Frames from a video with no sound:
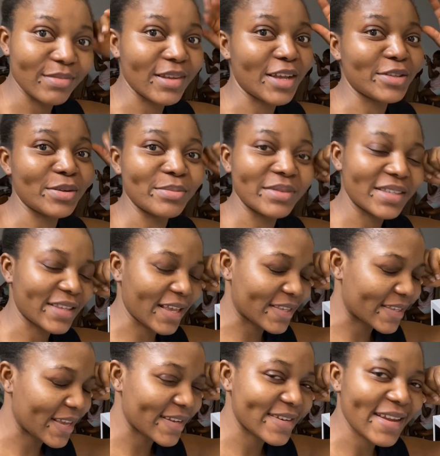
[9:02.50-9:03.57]
there are some things I
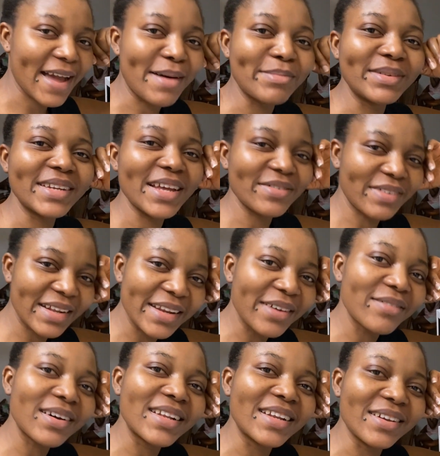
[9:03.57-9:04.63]
said I'm never
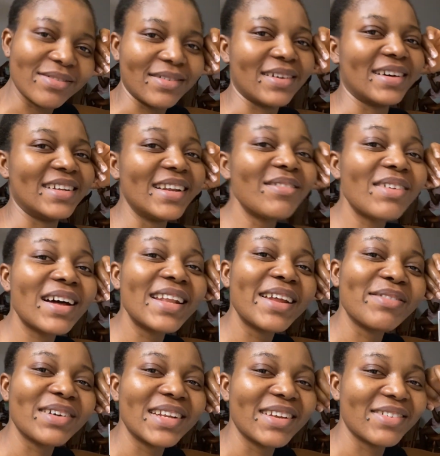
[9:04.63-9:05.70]
going
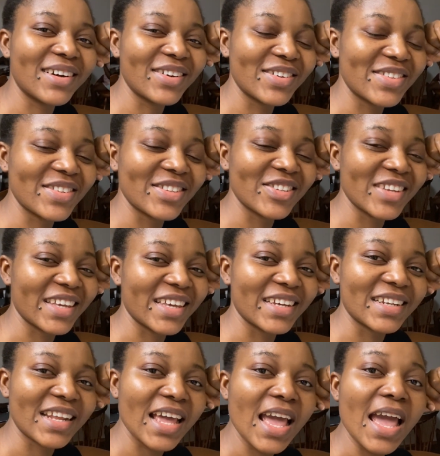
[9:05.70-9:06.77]
to do
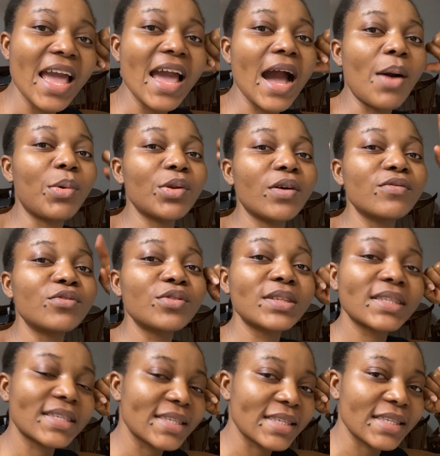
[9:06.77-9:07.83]
again. And one of
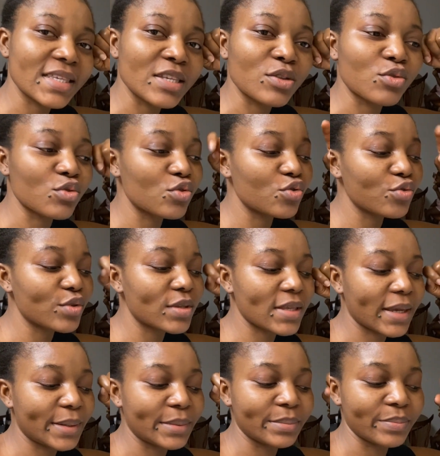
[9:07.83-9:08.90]
those things is to use
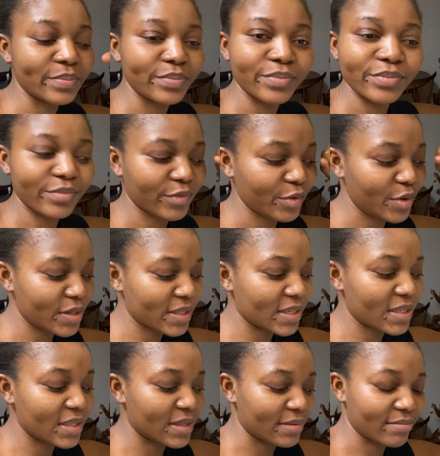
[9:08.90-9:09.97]
what's
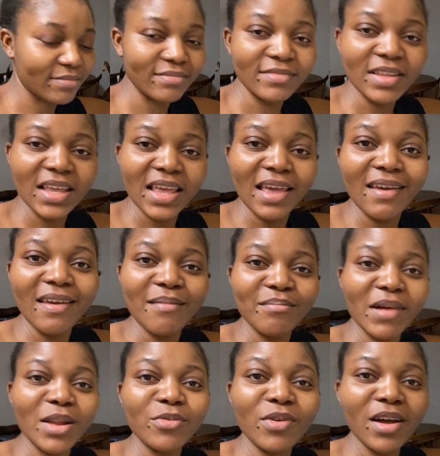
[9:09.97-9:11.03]
this
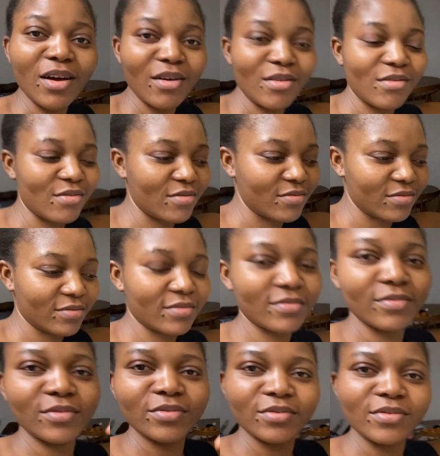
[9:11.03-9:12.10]
thing, manual,
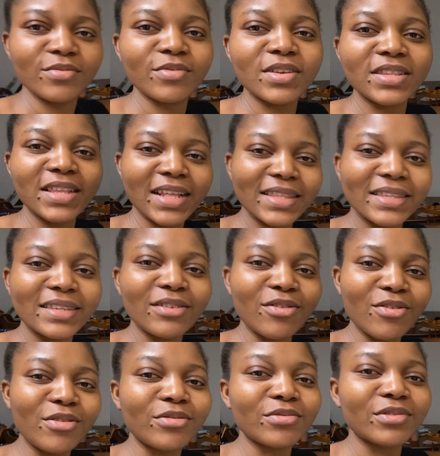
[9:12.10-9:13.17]
what's that thing
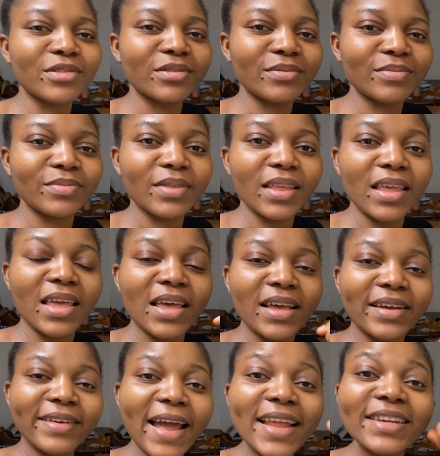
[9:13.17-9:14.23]
called,
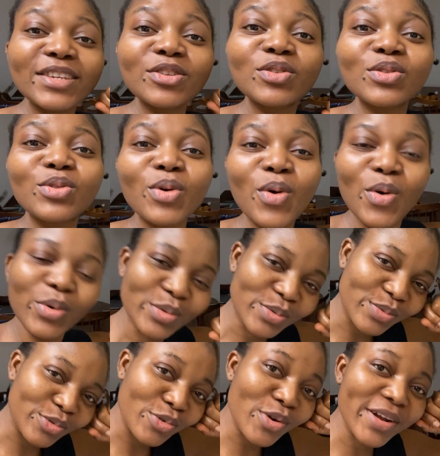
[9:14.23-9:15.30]
grinding
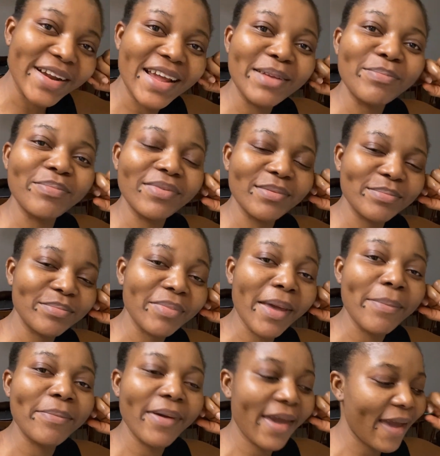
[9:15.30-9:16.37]
stone to grind
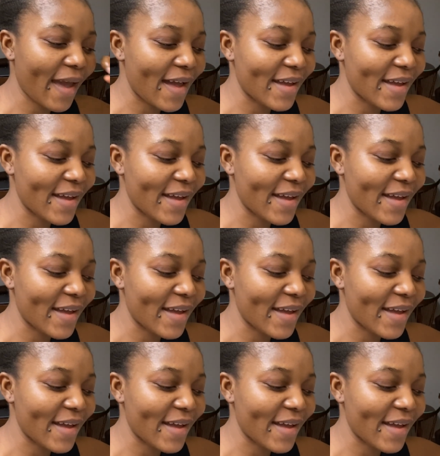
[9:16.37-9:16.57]
pepper